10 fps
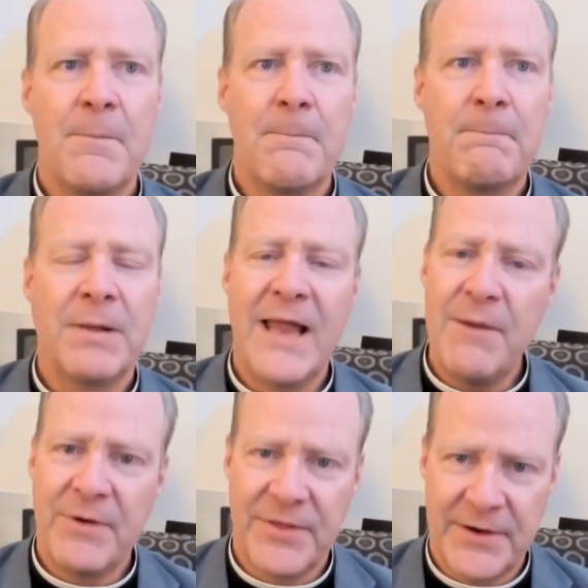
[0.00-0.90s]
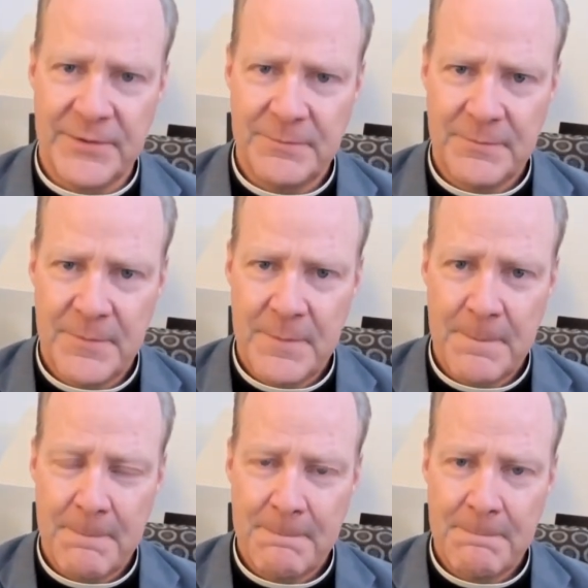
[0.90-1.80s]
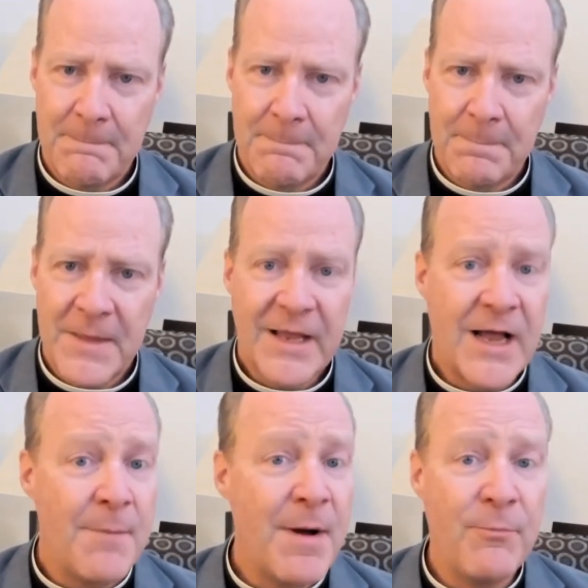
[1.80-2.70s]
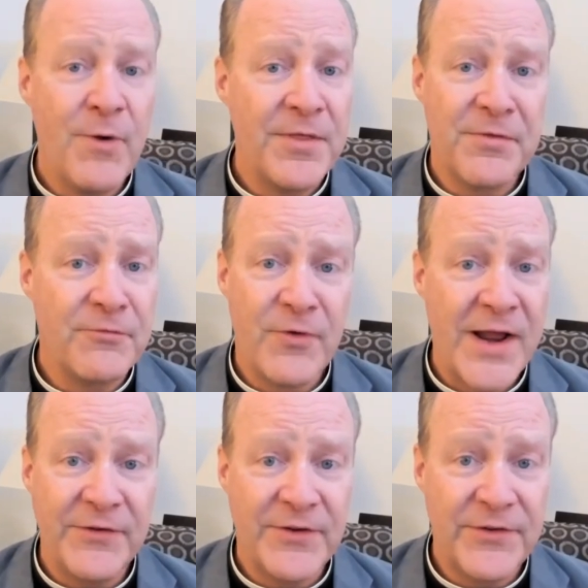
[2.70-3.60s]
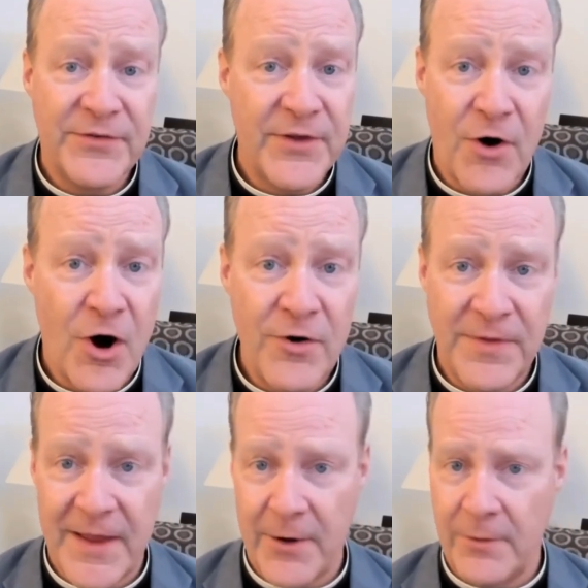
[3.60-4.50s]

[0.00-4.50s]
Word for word: play with it. Come up with phrases that aren't there.